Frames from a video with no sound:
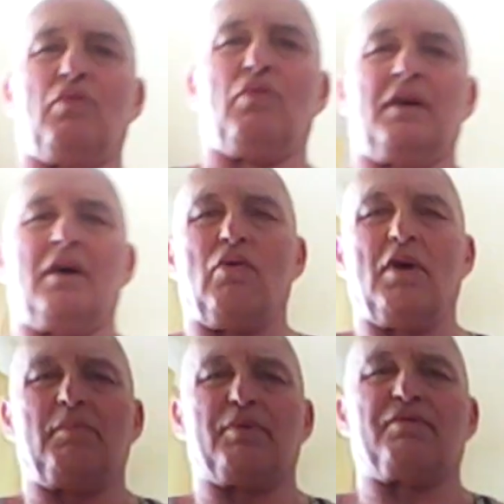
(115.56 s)
the way
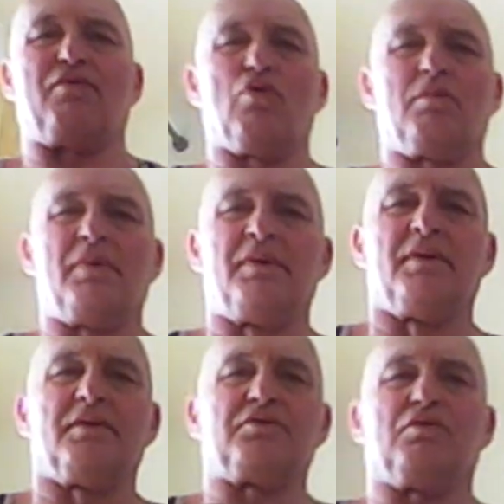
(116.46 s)
how I perform.
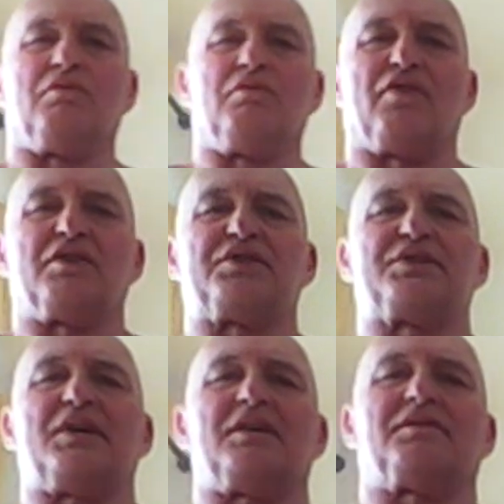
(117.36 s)
So
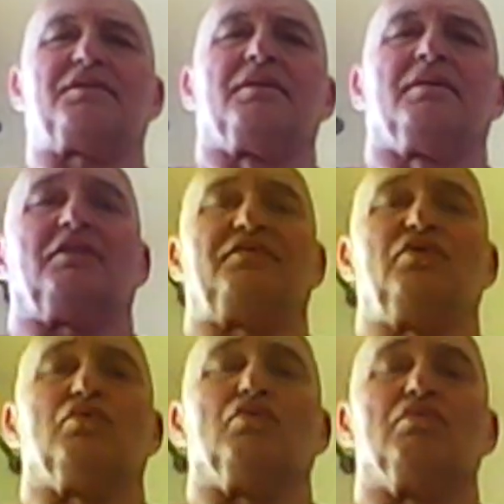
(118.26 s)
first set and
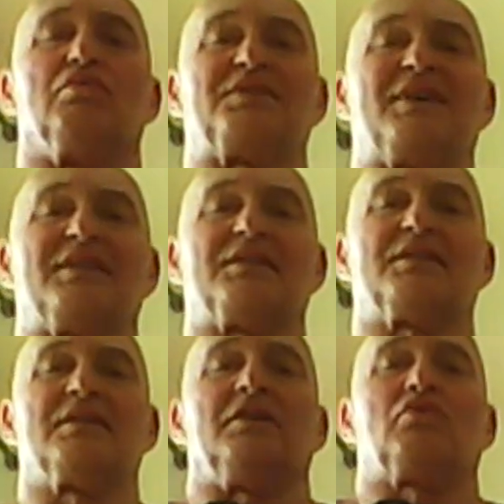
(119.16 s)
few
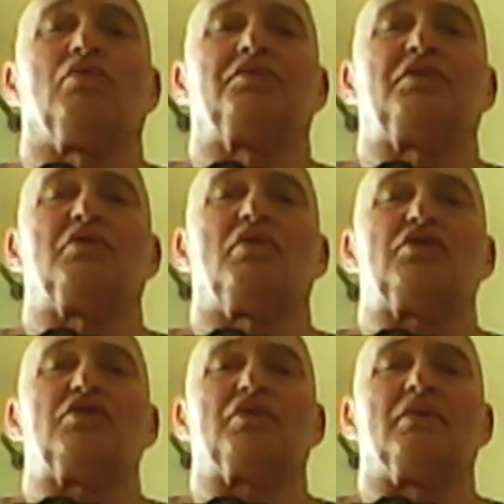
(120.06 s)
sets in
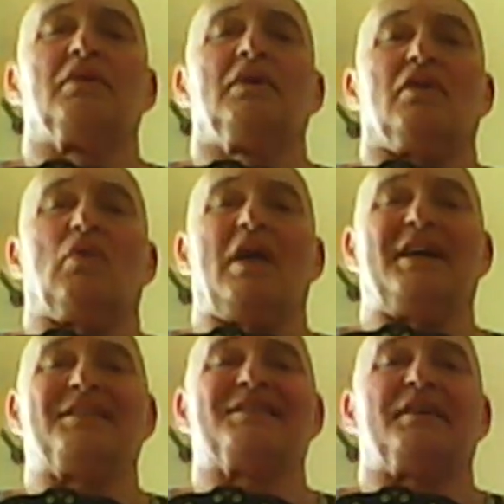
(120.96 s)
continuation are
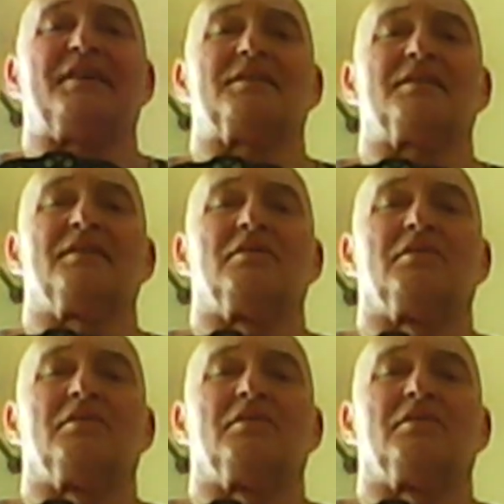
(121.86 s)
light sets